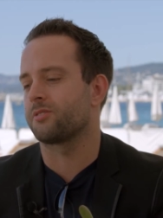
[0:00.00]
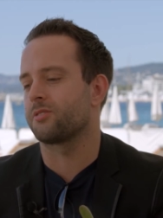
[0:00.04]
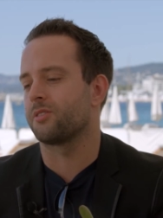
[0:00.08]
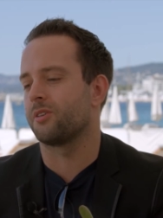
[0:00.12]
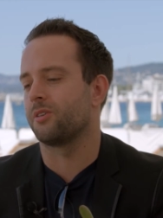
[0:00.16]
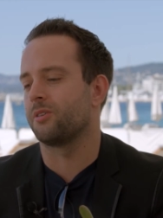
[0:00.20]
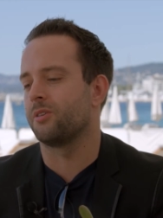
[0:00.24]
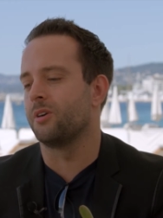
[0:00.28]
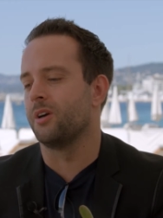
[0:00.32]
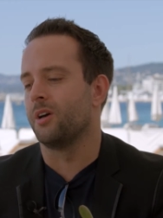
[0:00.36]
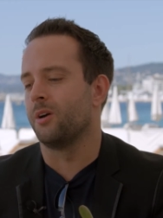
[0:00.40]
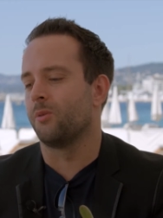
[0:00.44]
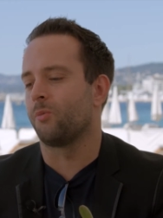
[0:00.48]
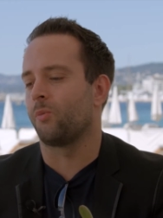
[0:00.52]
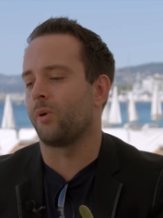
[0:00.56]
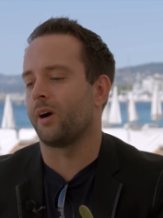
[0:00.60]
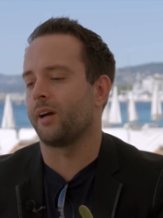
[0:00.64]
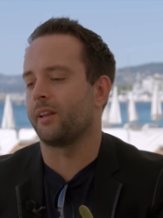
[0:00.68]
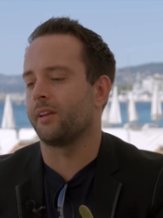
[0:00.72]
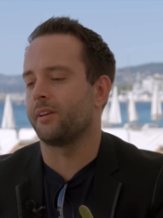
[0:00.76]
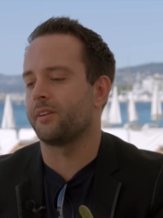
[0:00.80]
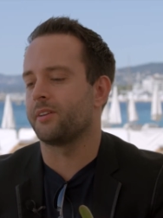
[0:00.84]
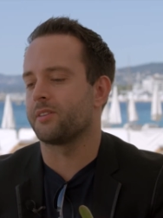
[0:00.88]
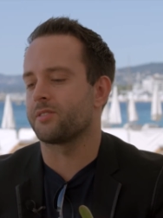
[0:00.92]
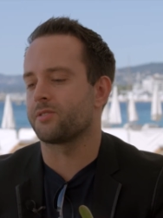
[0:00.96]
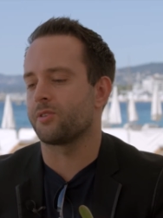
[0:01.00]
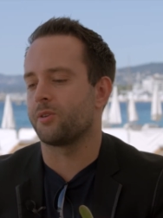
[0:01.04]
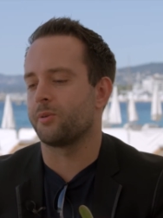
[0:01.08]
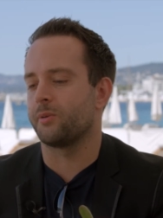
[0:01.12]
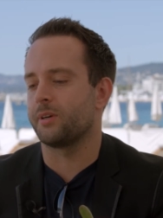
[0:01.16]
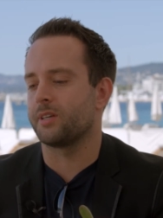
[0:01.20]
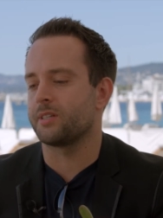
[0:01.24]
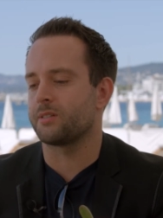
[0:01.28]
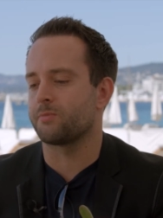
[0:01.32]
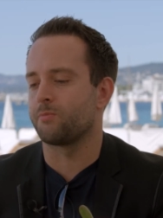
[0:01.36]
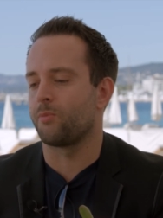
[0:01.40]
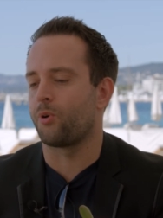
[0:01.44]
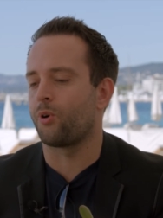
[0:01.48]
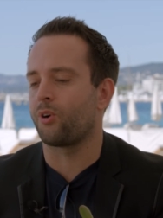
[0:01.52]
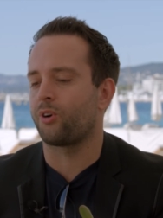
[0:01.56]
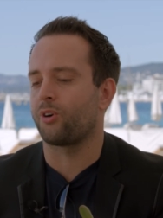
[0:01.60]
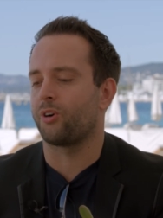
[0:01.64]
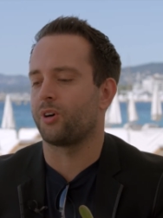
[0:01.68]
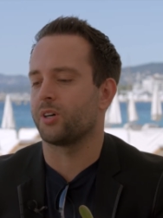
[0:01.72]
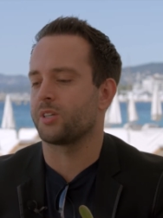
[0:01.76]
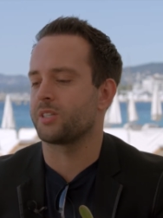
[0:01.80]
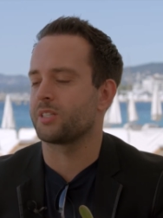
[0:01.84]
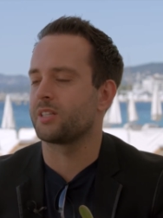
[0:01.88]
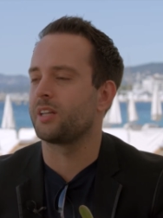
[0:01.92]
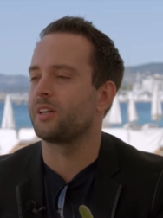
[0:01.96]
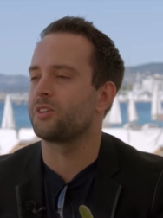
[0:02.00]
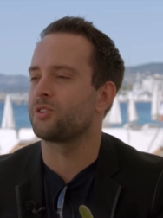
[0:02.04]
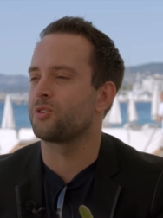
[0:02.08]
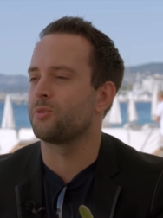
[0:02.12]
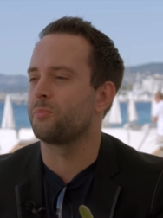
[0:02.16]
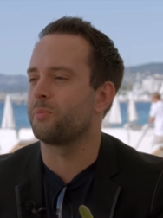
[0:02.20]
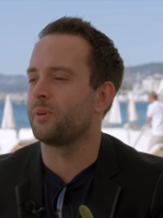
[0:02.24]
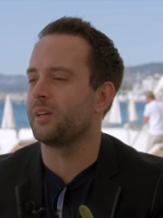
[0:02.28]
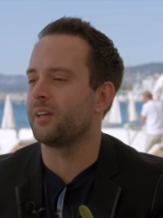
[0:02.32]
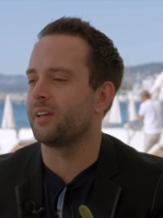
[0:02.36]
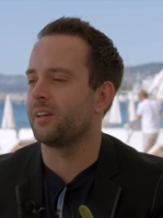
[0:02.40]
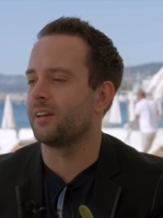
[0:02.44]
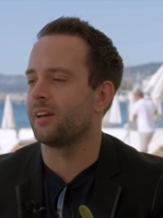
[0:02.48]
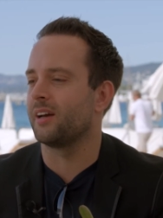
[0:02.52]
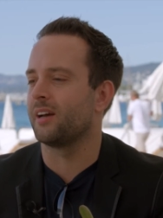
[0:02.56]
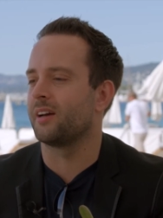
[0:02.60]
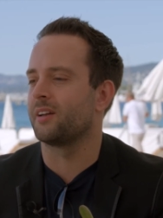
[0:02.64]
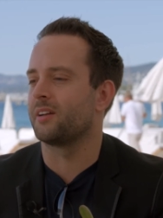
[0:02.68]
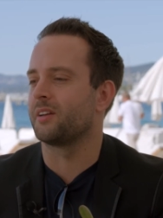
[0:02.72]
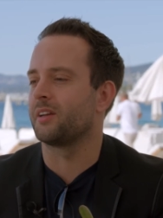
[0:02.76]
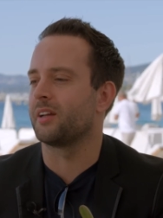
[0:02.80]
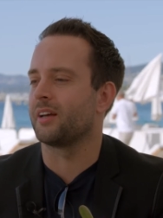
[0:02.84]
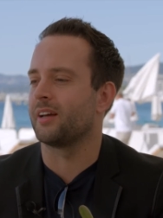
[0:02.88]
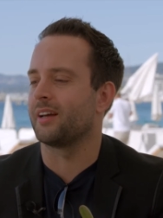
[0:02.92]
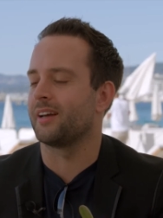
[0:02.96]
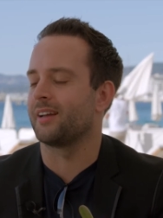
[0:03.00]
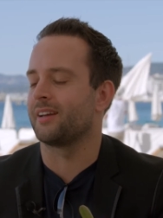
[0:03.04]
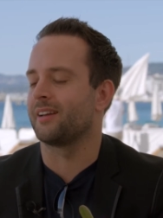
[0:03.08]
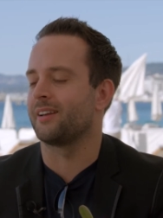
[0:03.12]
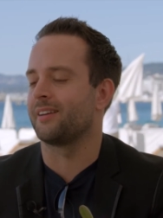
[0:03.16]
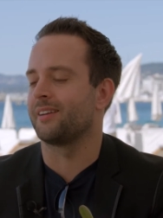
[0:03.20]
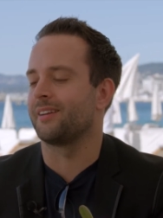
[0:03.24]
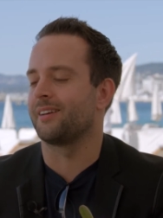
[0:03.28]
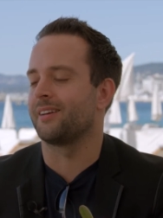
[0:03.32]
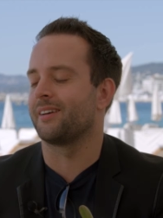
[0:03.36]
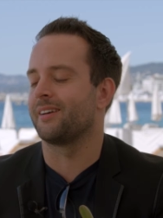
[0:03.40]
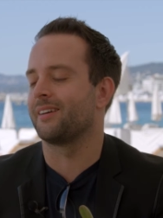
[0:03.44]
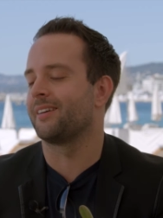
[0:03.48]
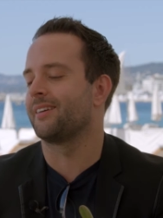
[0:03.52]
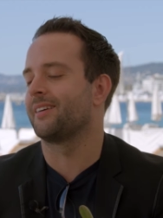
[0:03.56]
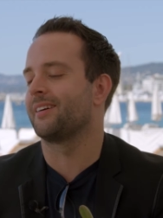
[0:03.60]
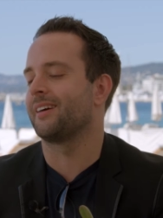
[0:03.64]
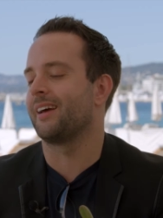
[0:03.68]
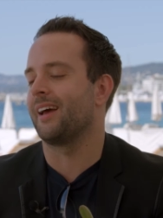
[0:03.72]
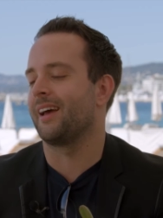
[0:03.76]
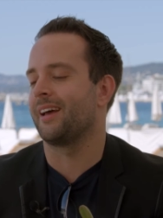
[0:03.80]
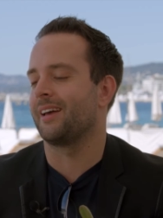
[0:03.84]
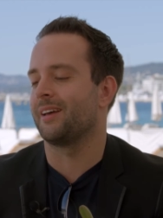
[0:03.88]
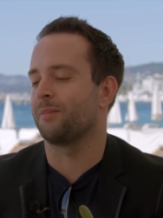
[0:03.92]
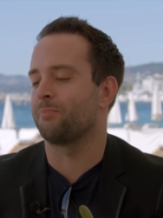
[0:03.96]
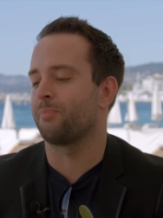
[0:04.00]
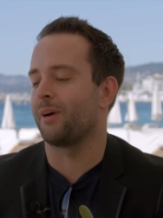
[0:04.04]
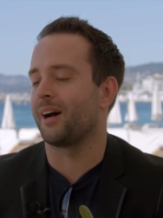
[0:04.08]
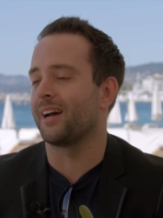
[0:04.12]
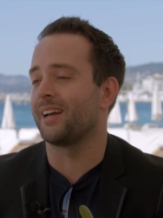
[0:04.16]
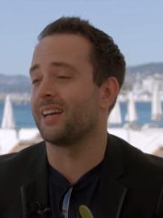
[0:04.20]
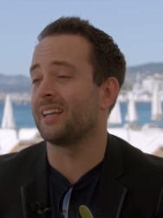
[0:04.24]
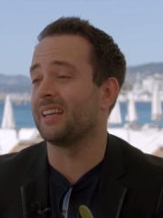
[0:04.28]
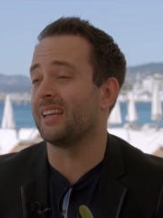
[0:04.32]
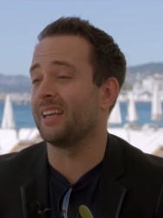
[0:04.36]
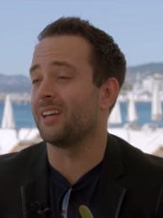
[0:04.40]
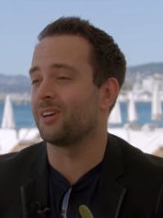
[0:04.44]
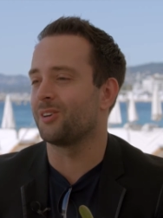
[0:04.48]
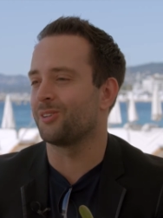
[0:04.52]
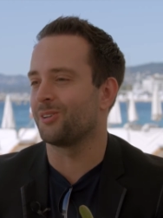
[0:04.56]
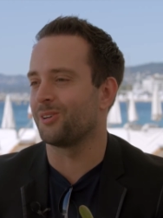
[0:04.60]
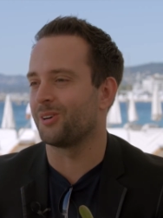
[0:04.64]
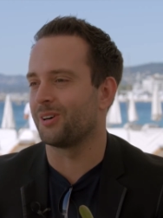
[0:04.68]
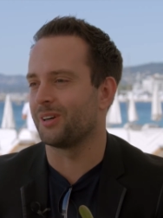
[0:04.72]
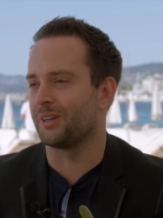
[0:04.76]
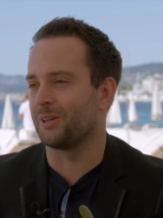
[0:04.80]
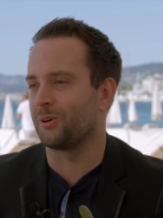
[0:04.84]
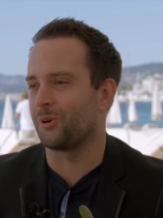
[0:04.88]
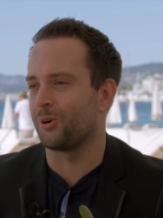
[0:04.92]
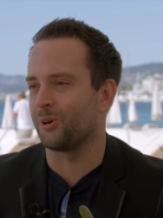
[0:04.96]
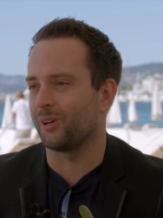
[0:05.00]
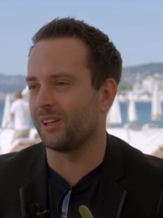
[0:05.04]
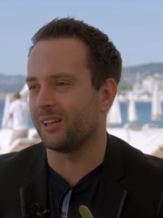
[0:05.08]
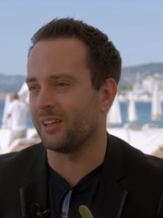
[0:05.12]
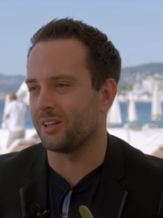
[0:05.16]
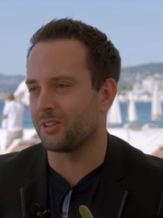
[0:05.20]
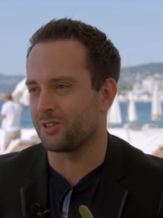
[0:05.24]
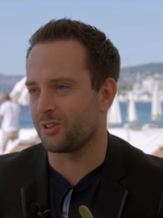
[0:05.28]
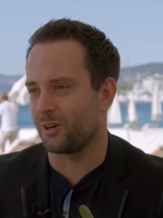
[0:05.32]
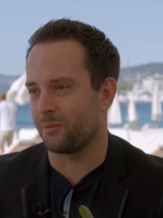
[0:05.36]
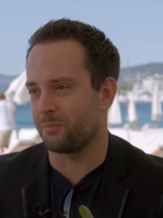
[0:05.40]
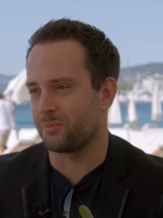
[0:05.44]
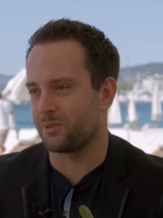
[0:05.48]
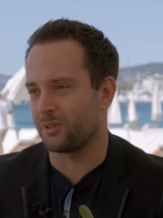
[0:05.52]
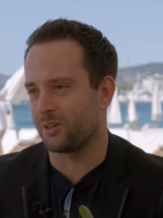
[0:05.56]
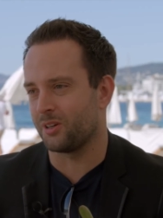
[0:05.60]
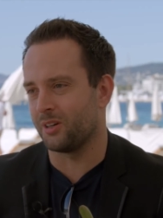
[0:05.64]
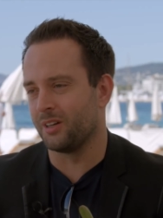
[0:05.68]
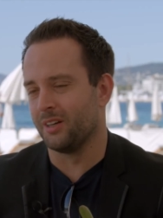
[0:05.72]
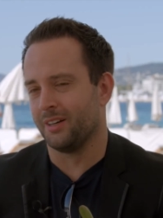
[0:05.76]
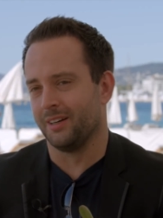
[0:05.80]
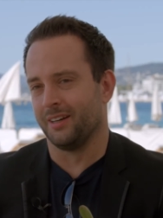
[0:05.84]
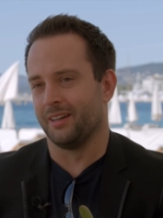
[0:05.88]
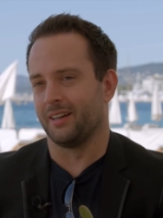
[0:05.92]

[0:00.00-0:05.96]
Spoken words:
So while it is always more costly to be a pioneer or an early adopter,